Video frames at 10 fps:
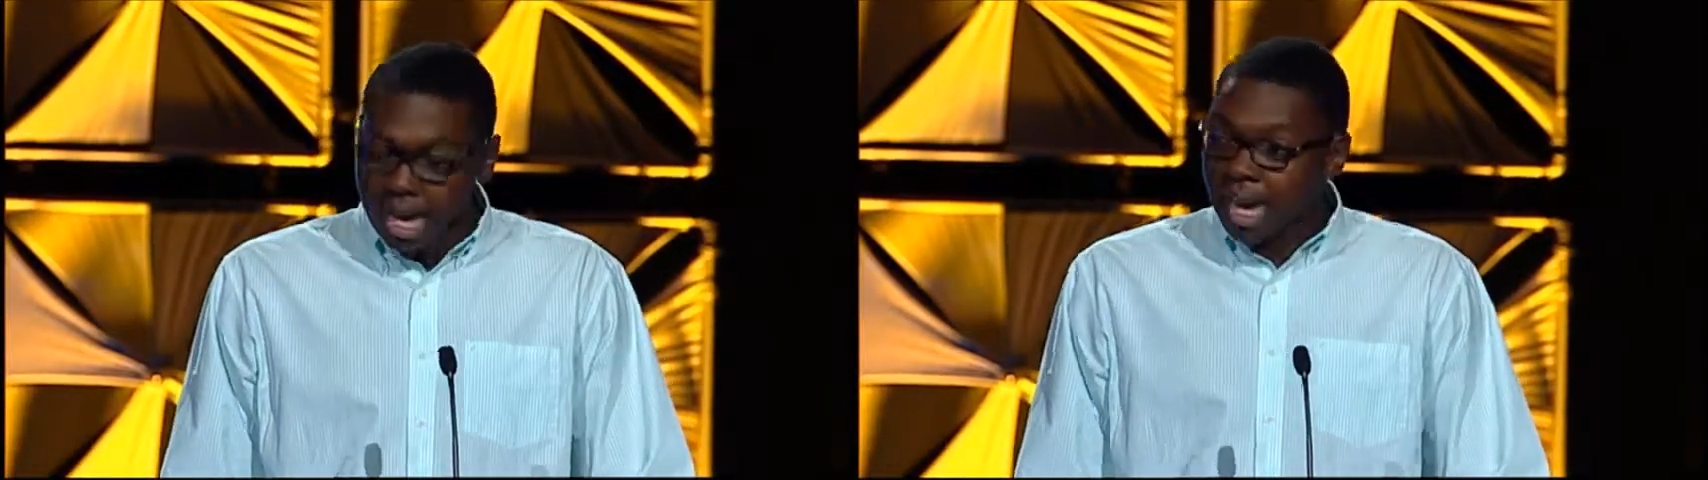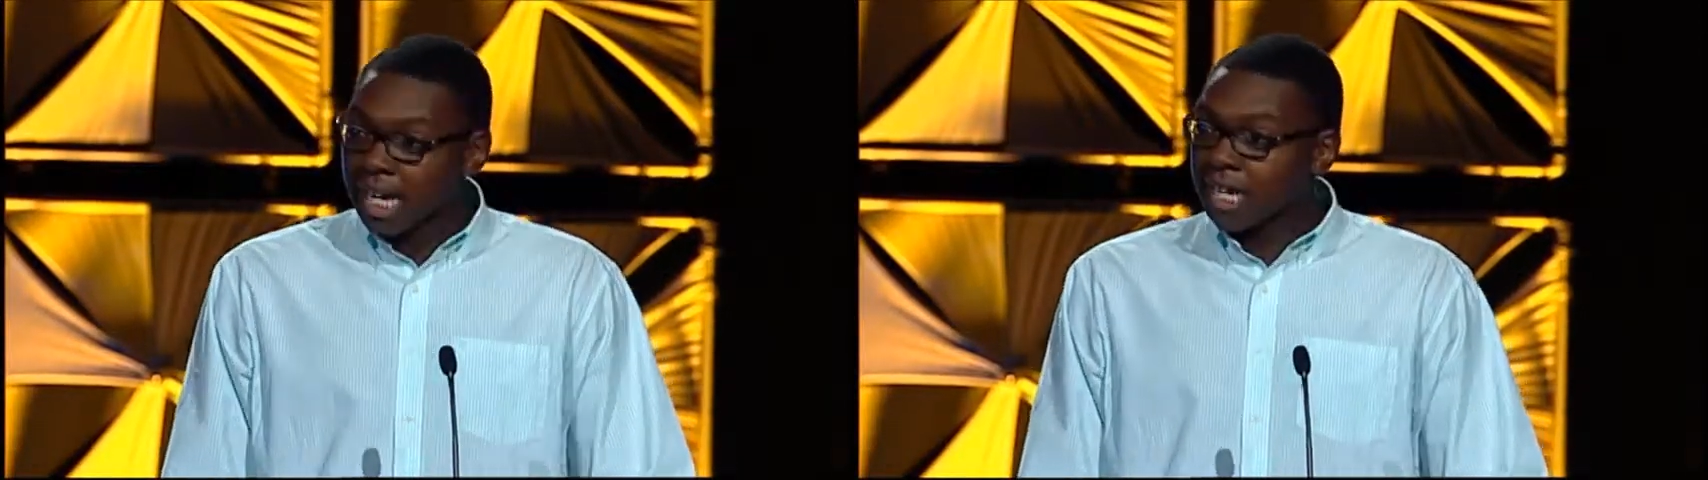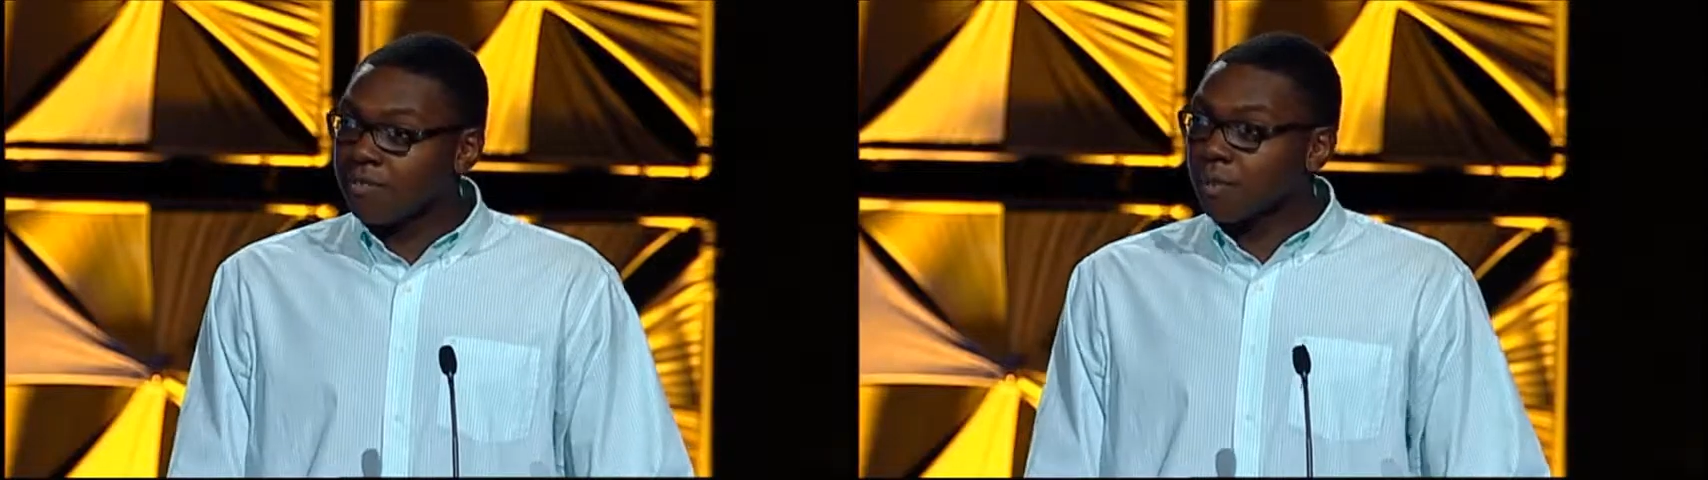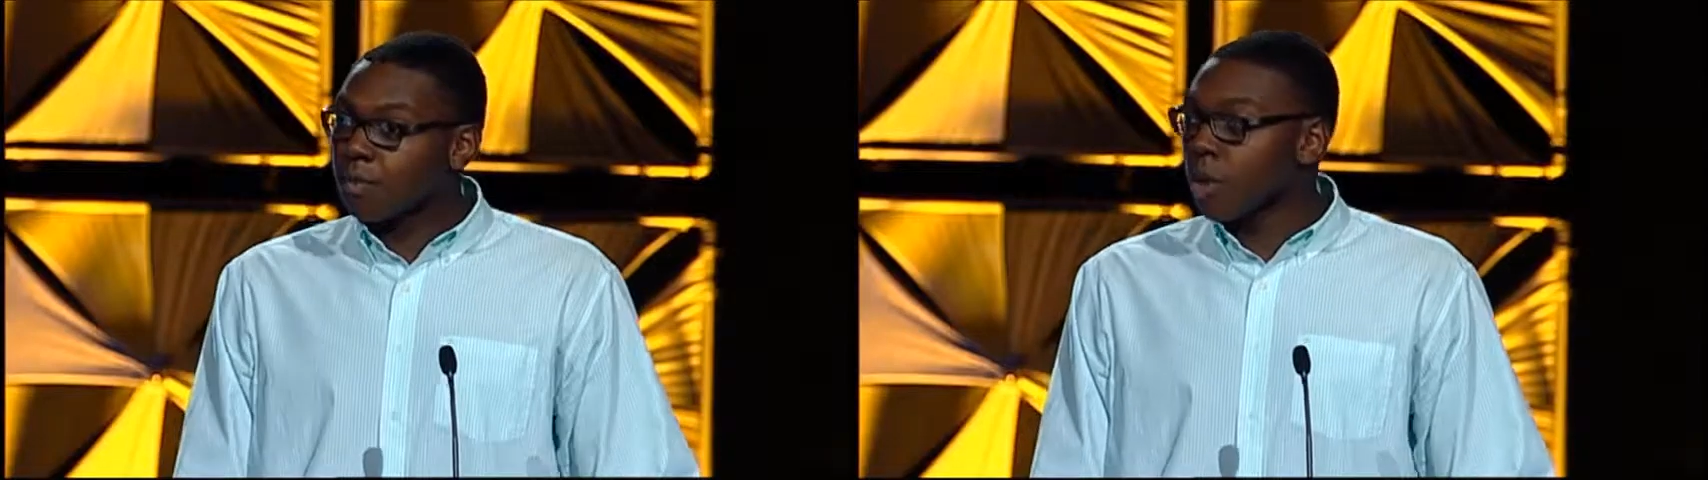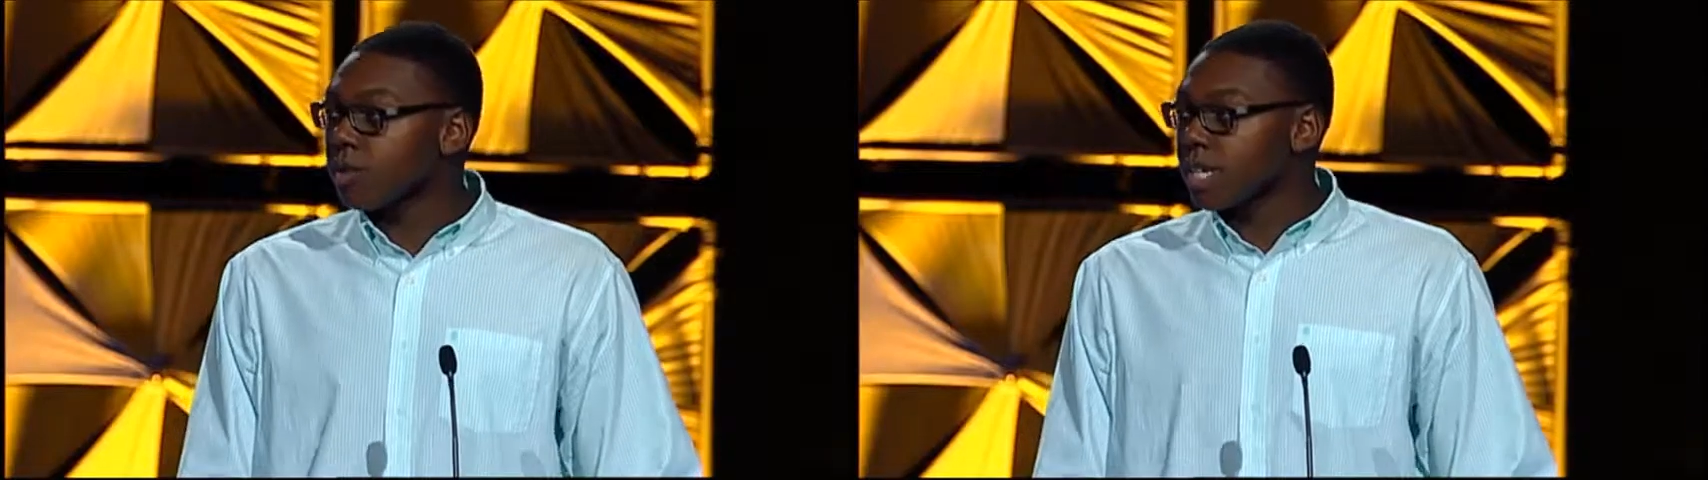and even
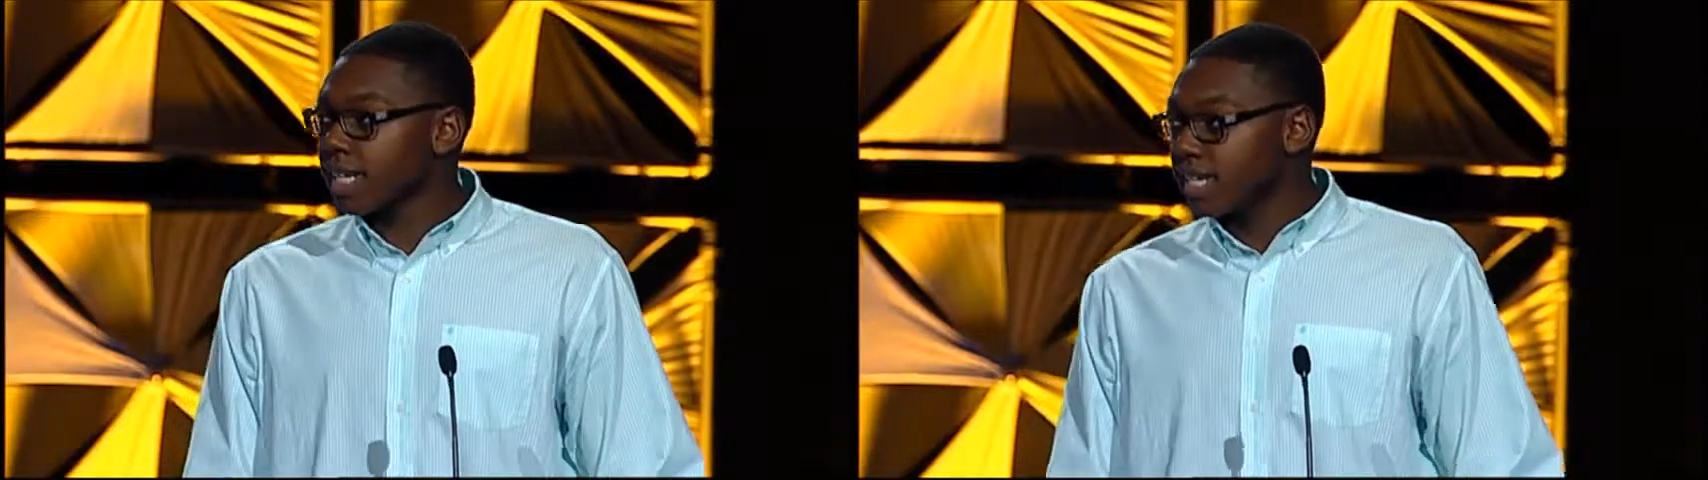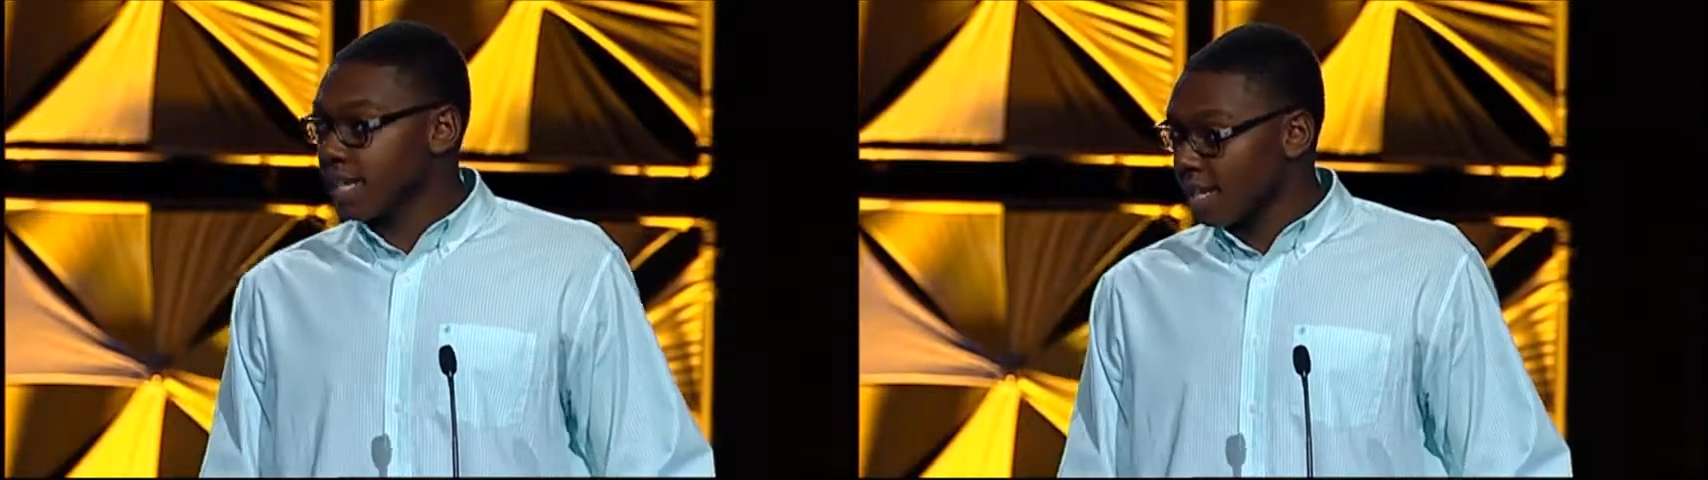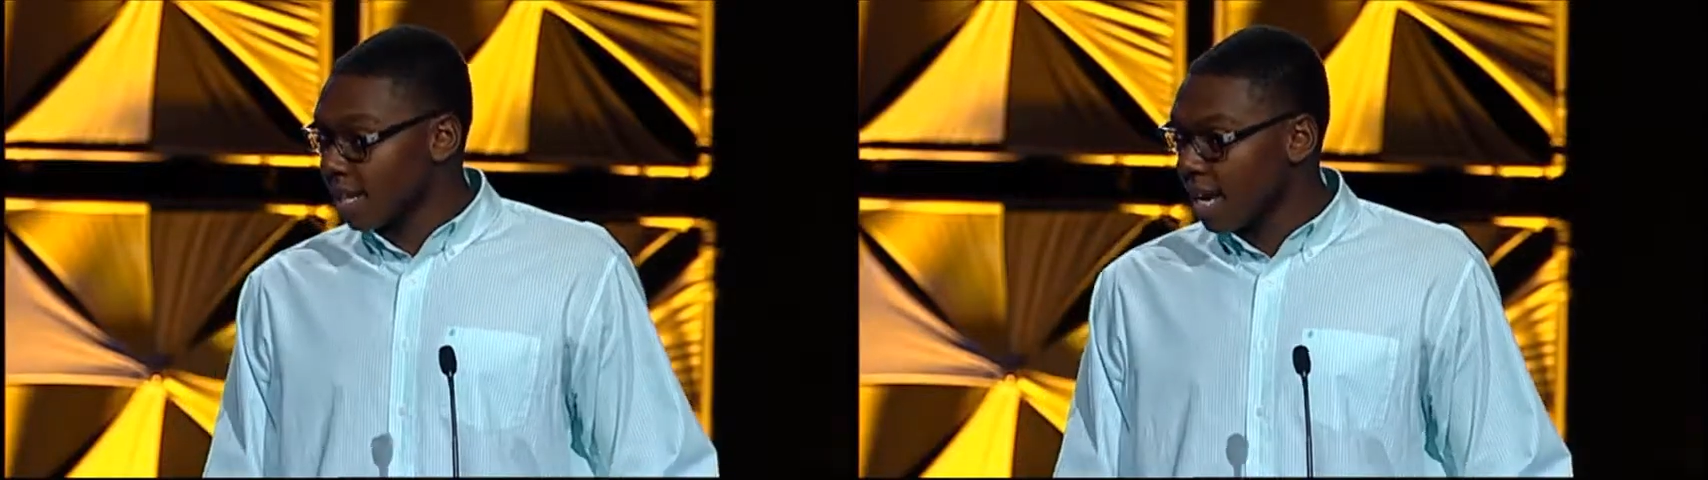protesting